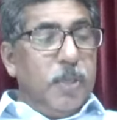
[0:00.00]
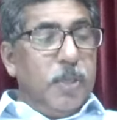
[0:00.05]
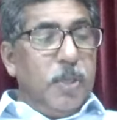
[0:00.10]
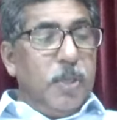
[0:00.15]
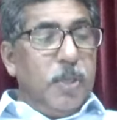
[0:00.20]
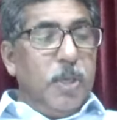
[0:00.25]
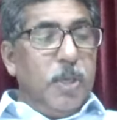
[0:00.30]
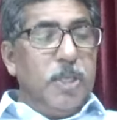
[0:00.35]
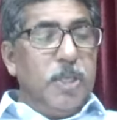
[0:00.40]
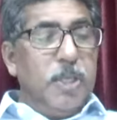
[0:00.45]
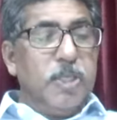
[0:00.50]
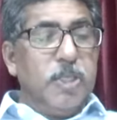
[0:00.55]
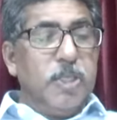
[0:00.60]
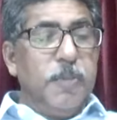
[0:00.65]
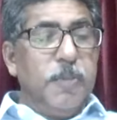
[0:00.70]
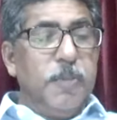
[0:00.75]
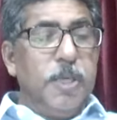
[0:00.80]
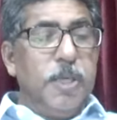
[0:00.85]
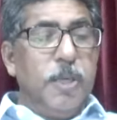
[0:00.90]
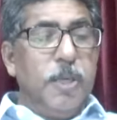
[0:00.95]
All
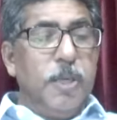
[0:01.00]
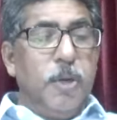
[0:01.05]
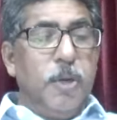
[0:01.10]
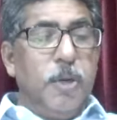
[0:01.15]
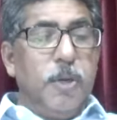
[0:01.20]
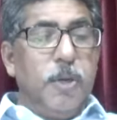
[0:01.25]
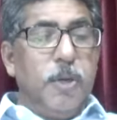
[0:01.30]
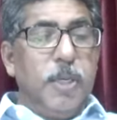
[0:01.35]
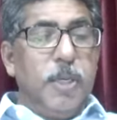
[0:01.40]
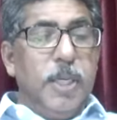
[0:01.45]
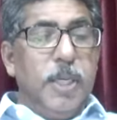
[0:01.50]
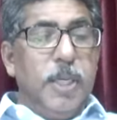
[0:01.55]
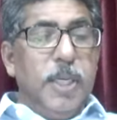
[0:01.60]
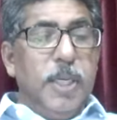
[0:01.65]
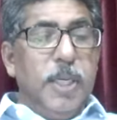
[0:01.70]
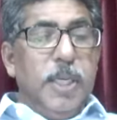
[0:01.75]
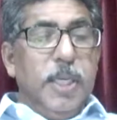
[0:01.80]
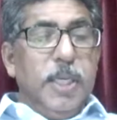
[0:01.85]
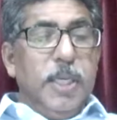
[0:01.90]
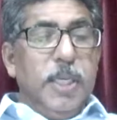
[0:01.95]
discipline alone
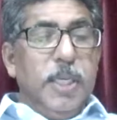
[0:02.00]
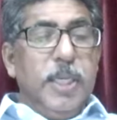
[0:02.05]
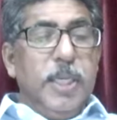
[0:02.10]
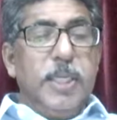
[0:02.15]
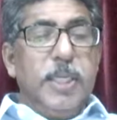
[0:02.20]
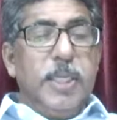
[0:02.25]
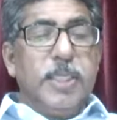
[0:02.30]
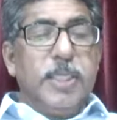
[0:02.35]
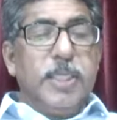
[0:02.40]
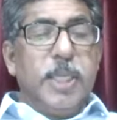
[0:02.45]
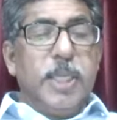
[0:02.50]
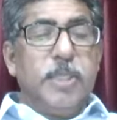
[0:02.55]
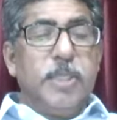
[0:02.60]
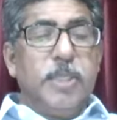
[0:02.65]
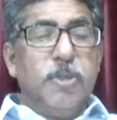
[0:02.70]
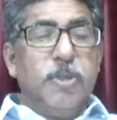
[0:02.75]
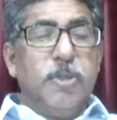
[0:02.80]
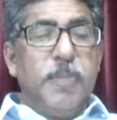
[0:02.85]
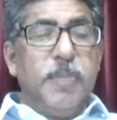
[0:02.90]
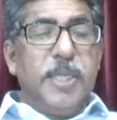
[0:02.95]
in the church
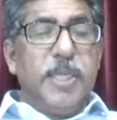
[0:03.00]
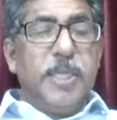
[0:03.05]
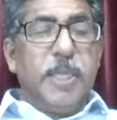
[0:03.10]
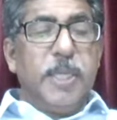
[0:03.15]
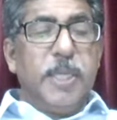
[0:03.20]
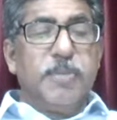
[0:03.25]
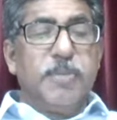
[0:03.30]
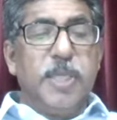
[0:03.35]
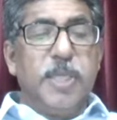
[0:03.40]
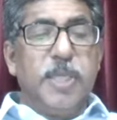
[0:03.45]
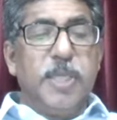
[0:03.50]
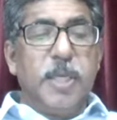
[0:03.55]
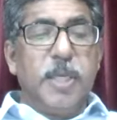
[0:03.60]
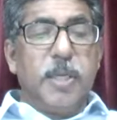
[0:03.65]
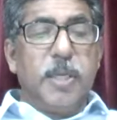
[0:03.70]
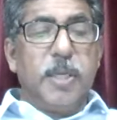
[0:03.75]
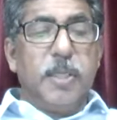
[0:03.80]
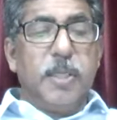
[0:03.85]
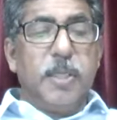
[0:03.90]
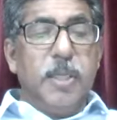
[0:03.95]
should be kept secret.